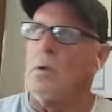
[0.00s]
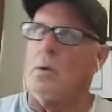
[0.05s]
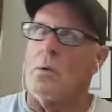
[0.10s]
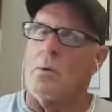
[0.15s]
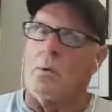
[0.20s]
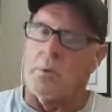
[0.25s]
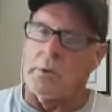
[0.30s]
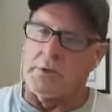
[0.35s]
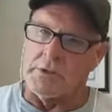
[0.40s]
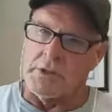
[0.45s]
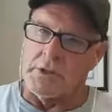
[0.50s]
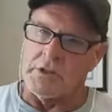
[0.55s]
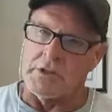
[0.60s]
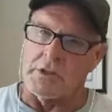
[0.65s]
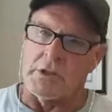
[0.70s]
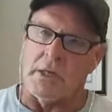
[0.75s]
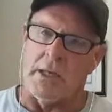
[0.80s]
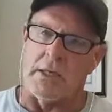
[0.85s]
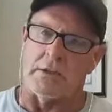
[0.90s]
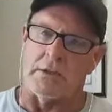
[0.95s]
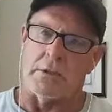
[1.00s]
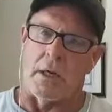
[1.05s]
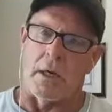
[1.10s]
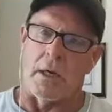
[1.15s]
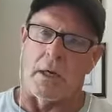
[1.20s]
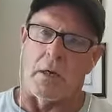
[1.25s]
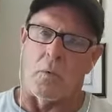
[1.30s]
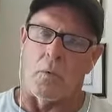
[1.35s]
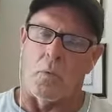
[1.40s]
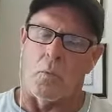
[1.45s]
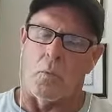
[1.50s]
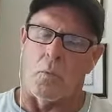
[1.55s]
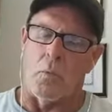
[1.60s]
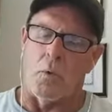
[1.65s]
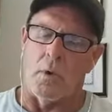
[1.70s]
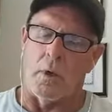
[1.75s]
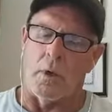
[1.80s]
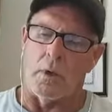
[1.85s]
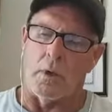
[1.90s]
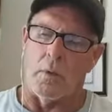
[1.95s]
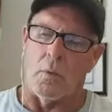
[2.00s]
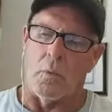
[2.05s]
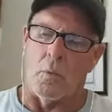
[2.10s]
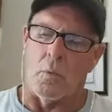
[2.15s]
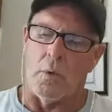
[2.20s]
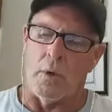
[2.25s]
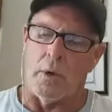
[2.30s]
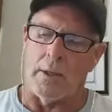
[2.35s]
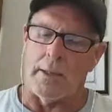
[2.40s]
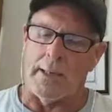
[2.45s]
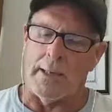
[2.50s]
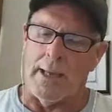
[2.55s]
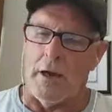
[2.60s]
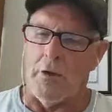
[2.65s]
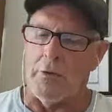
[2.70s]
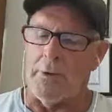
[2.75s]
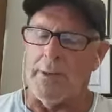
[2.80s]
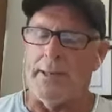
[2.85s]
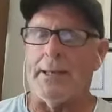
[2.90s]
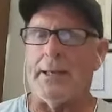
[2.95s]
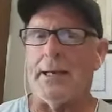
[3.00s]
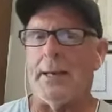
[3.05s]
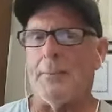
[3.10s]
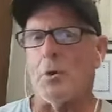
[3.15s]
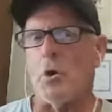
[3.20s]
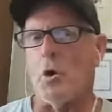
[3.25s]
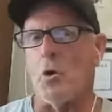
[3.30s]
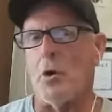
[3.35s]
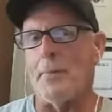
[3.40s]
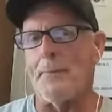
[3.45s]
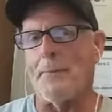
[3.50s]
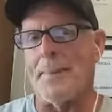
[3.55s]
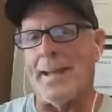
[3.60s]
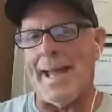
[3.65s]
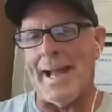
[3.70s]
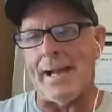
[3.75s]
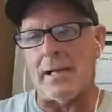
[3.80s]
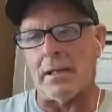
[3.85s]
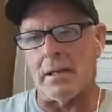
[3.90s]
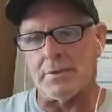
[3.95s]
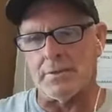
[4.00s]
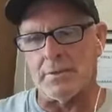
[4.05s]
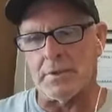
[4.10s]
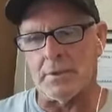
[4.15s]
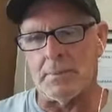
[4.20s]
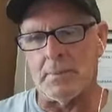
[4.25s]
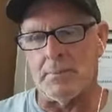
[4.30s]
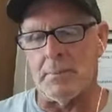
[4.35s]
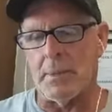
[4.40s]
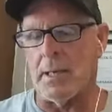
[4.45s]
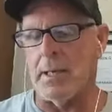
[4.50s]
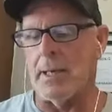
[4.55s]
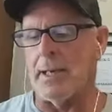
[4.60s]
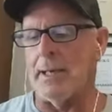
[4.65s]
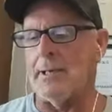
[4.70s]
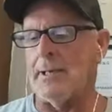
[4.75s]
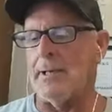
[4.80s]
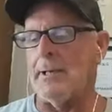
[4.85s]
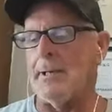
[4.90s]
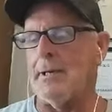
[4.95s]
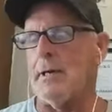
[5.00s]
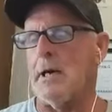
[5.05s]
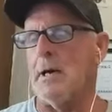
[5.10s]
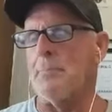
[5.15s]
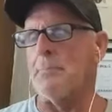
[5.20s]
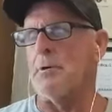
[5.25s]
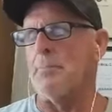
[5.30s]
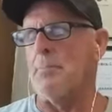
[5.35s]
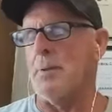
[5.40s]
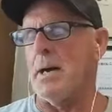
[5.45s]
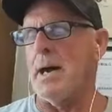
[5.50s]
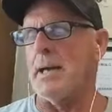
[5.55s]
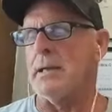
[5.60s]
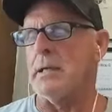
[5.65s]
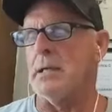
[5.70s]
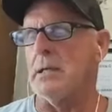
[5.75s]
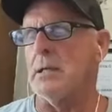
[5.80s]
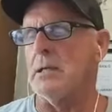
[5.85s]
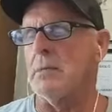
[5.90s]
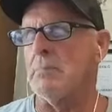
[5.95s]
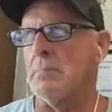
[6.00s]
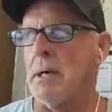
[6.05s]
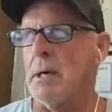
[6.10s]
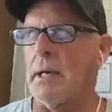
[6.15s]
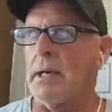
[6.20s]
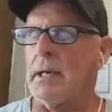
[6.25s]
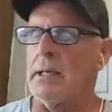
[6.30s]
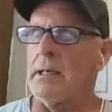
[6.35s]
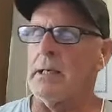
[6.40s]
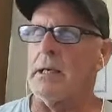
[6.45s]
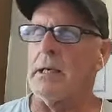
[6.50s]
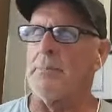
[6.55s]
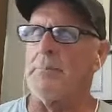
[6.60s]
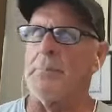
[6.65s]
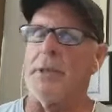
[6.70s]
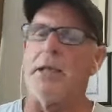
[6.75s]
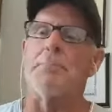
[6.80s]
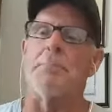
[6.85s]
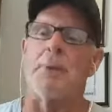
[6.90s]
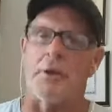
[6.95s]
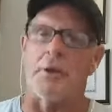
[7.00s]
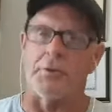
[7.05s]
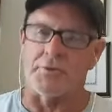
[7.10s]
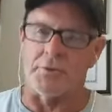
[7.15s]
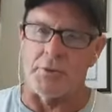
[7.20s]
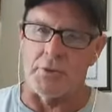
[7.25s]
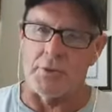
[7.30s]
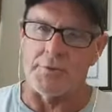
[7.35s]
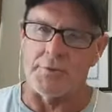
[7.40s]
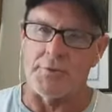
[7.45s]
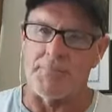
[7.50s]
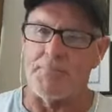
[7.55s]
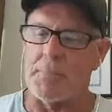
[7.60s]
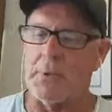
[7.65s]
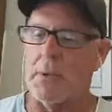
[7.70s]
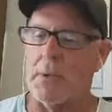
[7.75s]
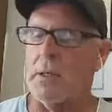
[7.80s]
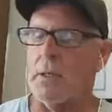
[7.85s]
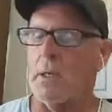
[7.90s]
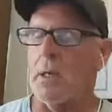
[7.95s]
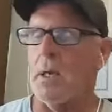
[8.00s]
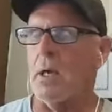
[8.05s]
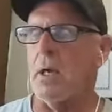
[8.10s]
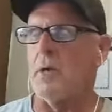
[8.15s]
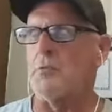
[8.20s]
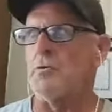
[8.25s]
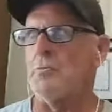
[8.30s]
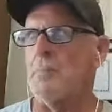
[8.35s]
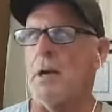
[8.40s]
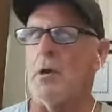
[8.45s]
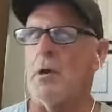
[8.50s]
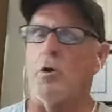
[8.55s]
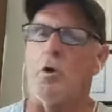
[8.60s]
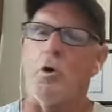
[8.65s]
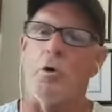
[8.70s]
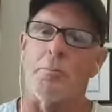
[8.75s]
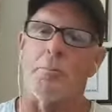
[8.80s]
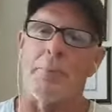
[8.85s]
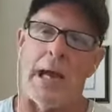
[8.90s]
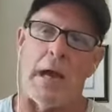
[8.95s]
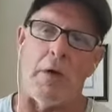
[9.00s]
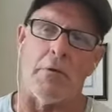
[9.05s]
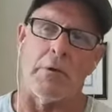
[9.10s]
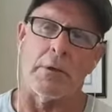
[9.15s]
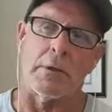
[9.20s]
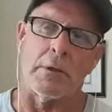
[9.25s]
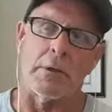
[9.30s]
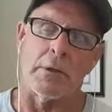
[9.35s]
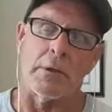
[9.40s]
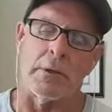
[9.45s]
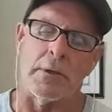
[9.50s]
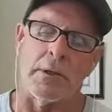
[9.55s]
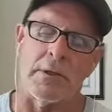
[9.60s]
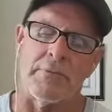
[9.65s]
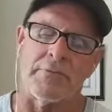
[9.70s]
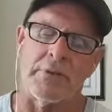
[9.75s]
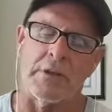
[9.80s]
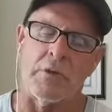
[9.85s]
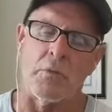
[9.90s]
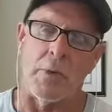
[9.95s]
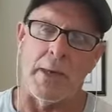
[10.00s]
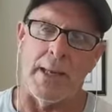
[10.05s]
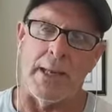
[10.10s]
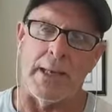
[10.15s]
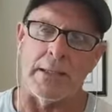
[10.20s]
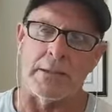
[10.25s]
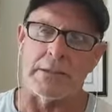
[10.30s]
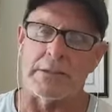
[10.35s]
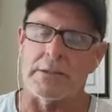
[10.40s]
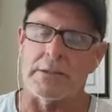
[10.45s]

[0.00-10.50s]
we just changed our workout. I'm going back on some of my upper body, my big muscles, to my old powerlifting ways